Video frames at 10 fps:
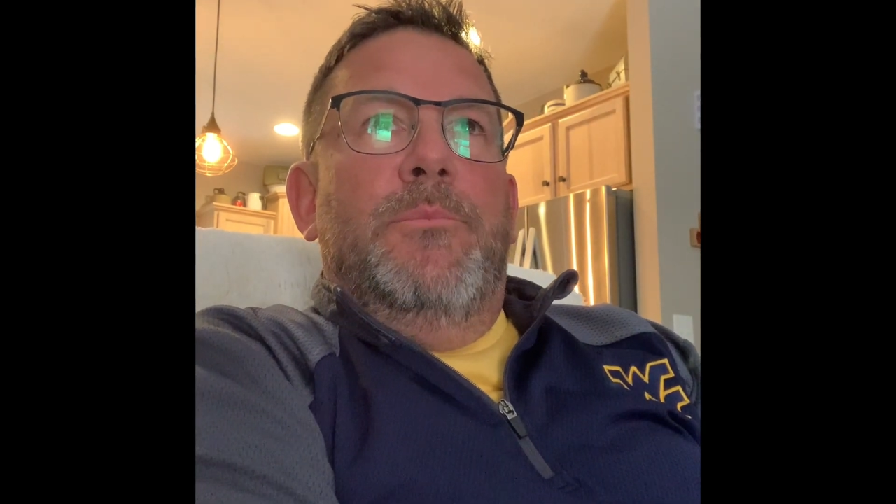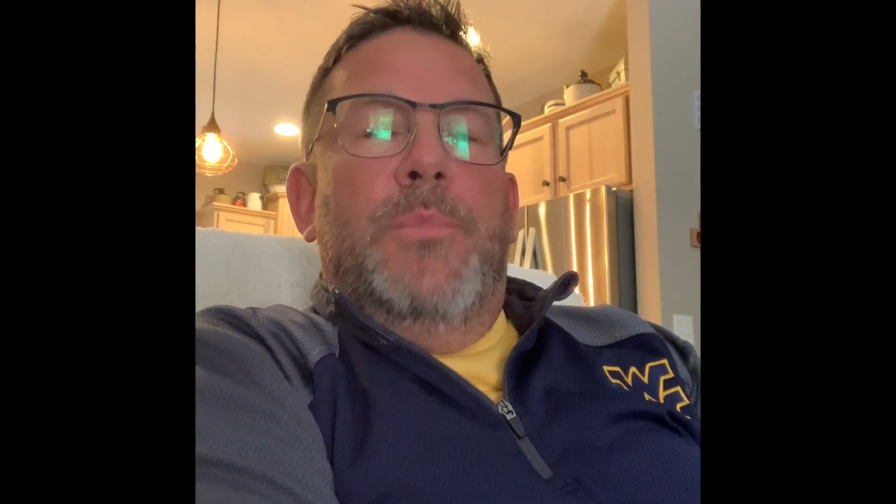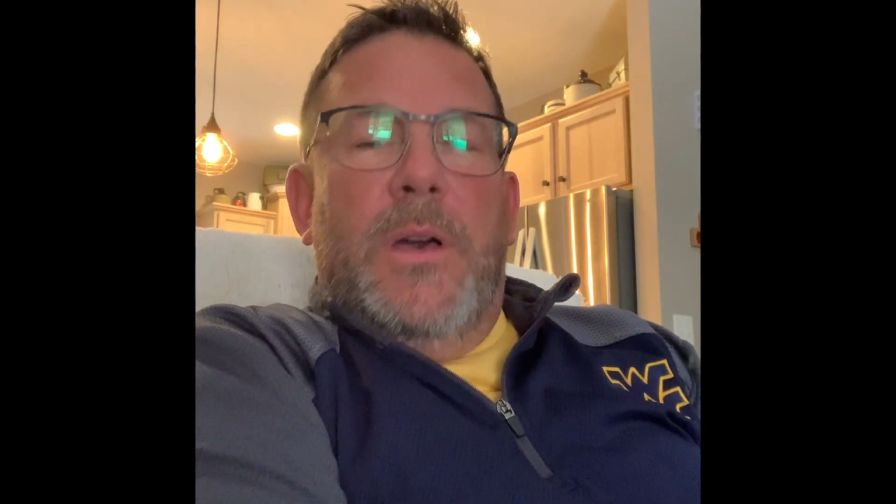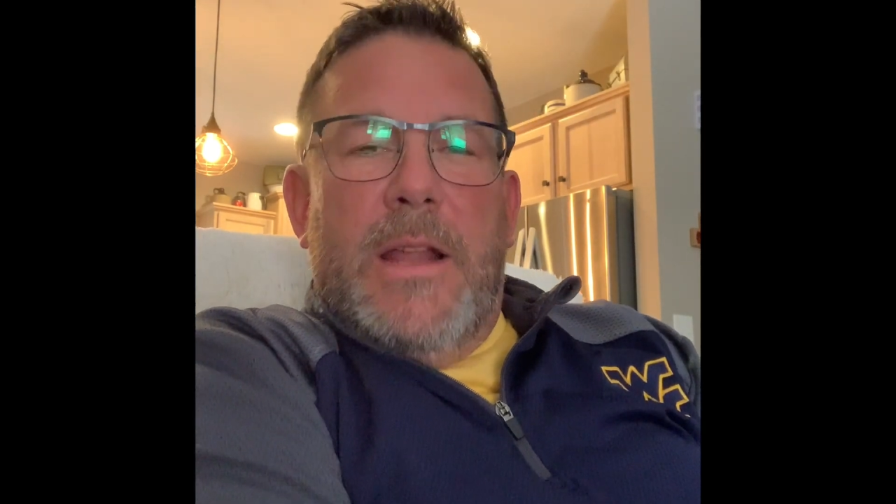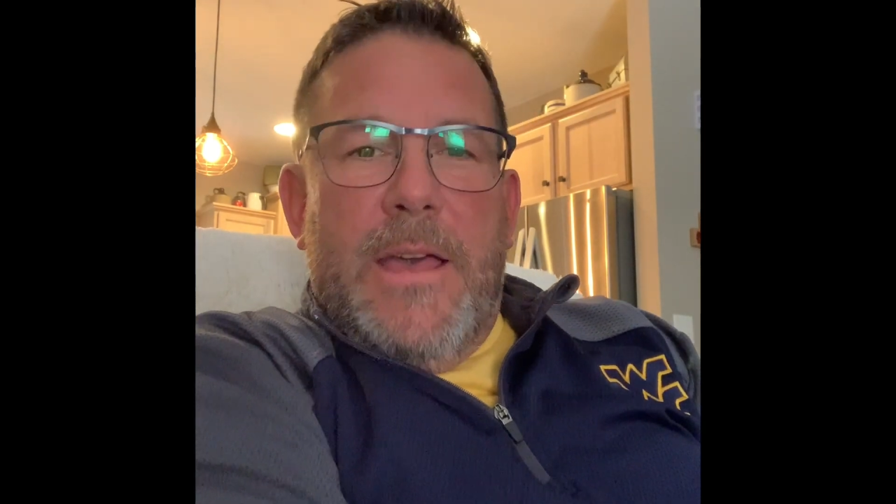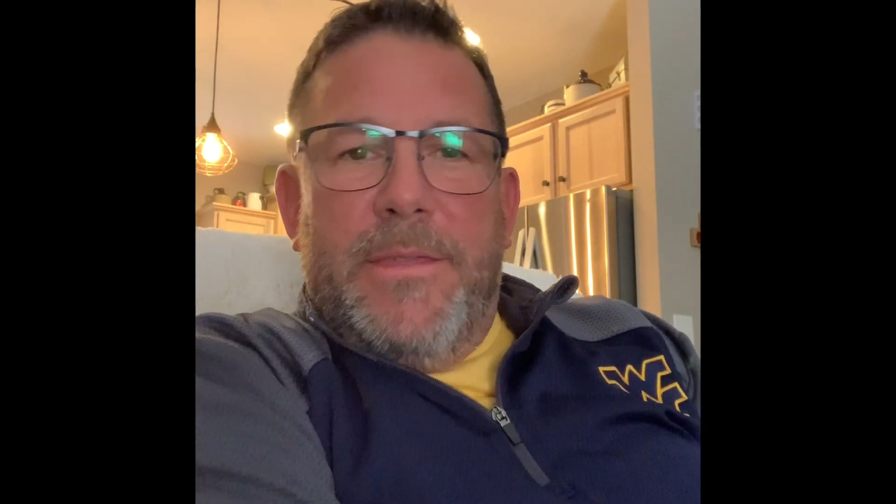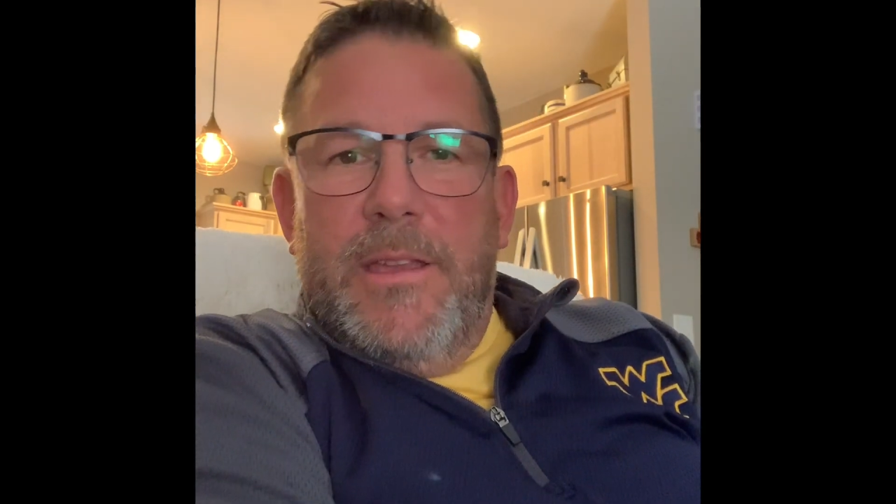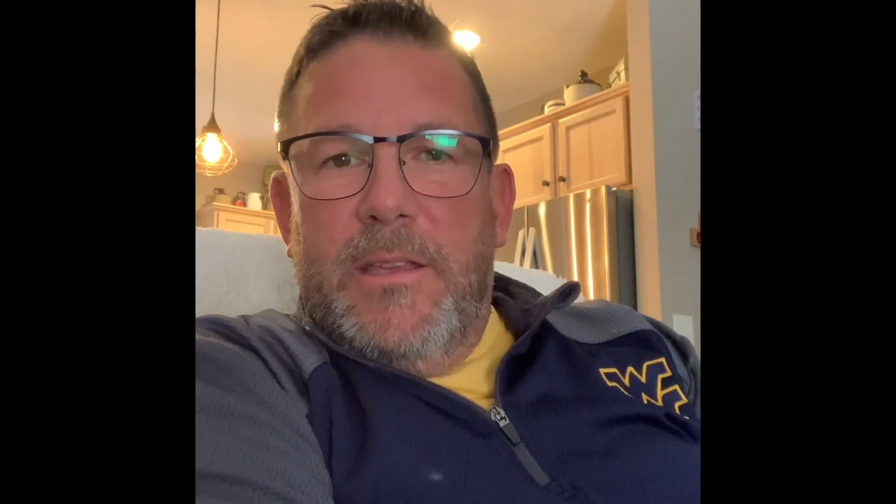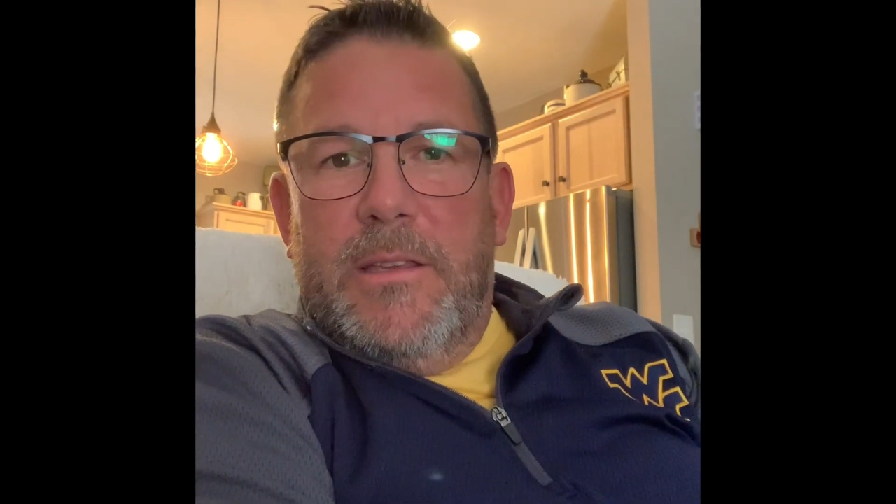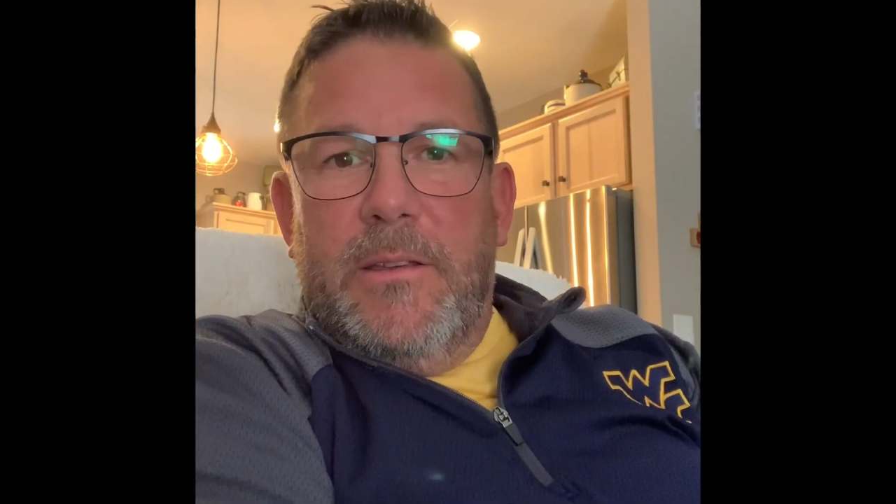but I
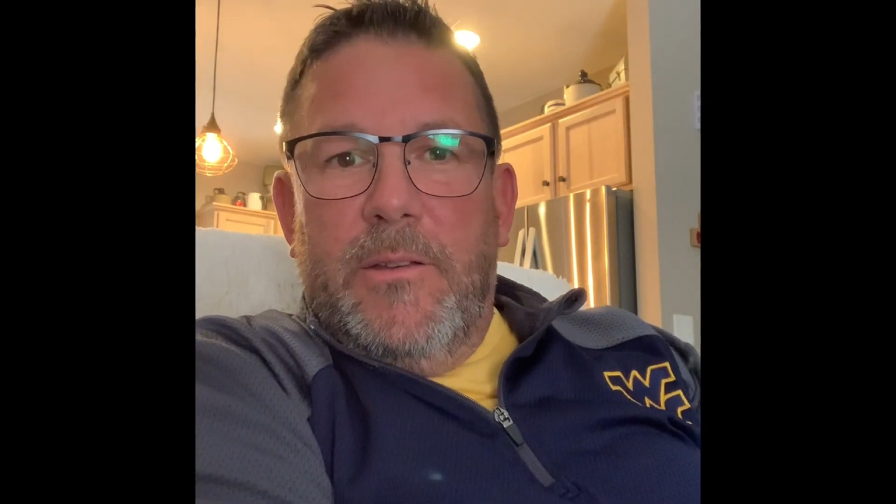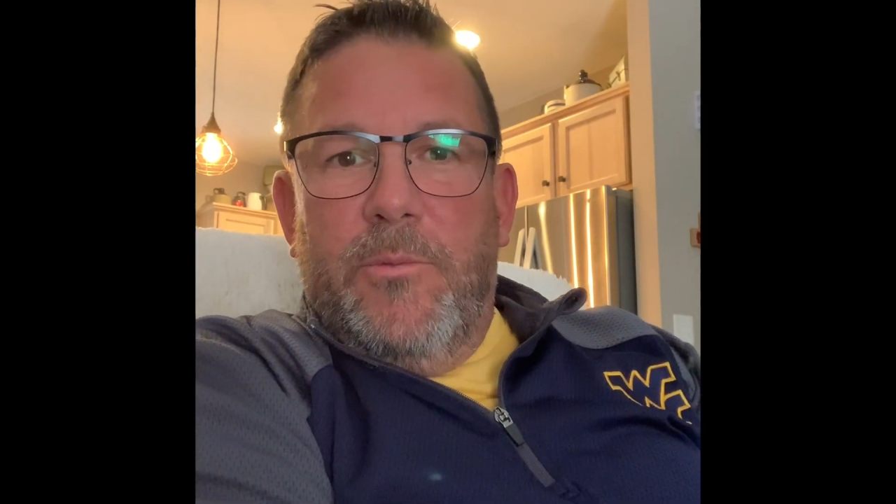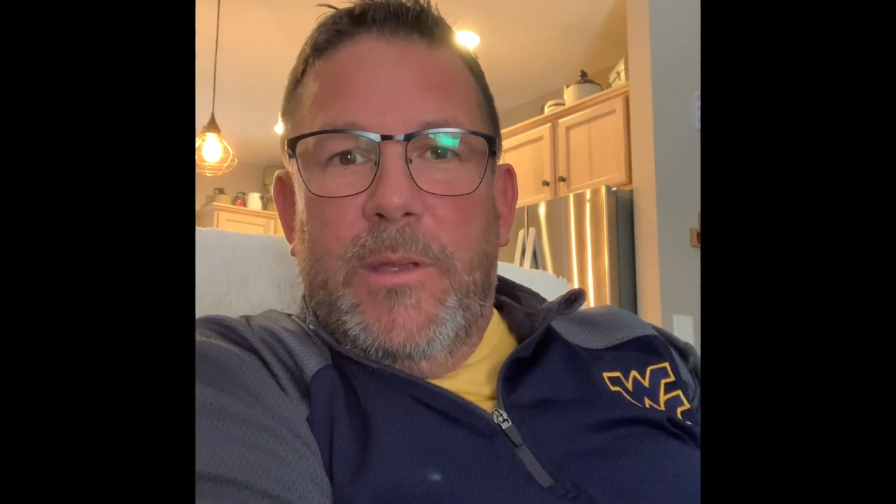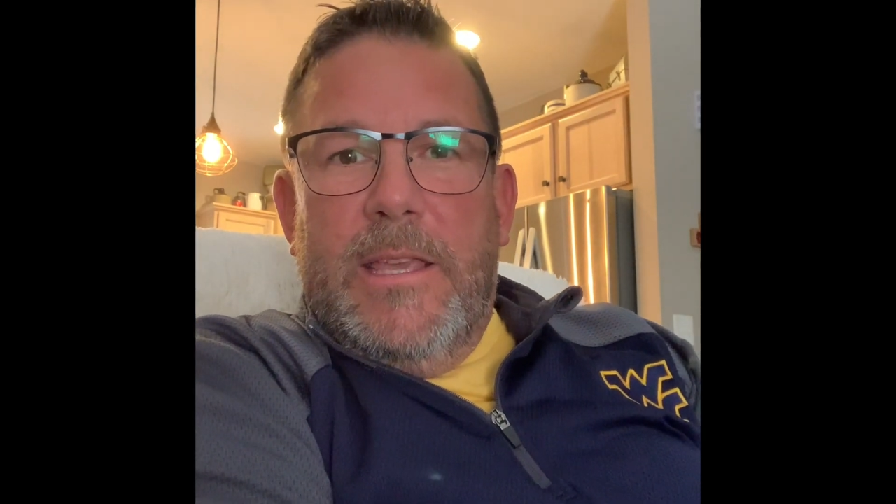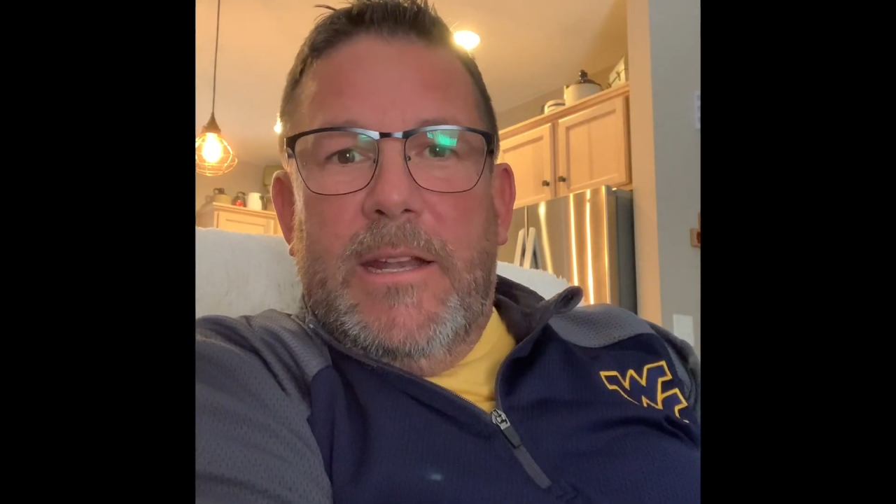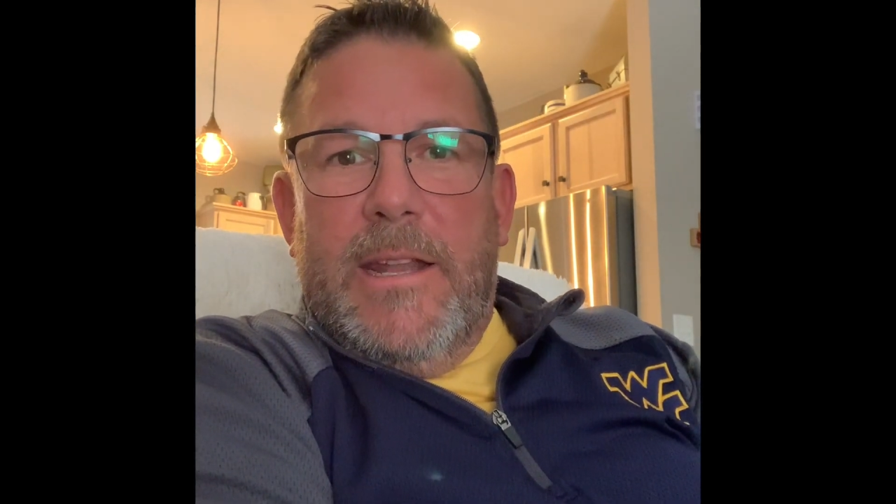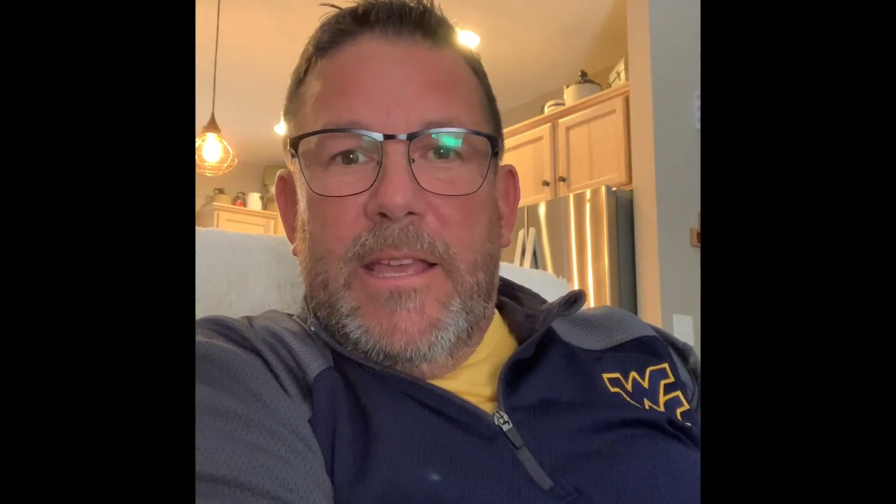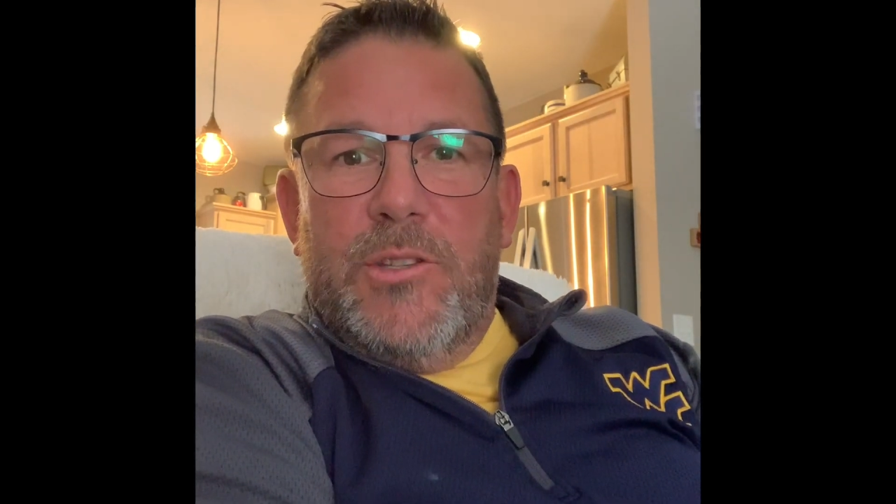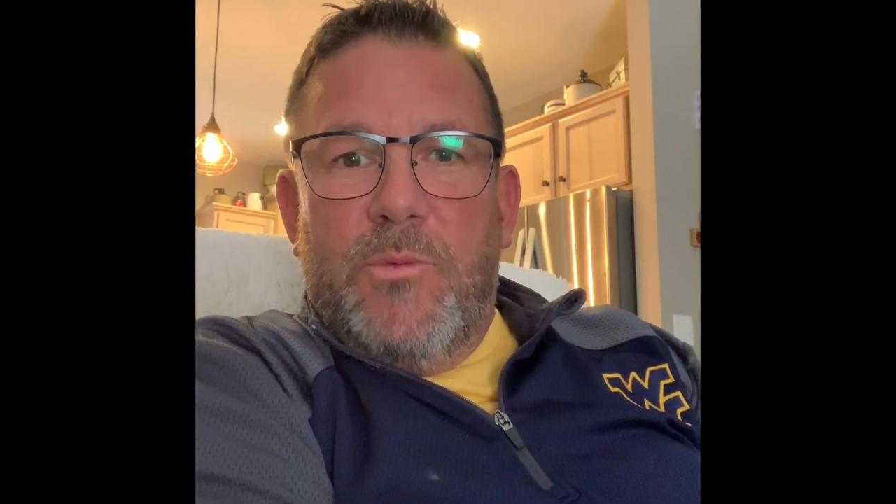think we get an edge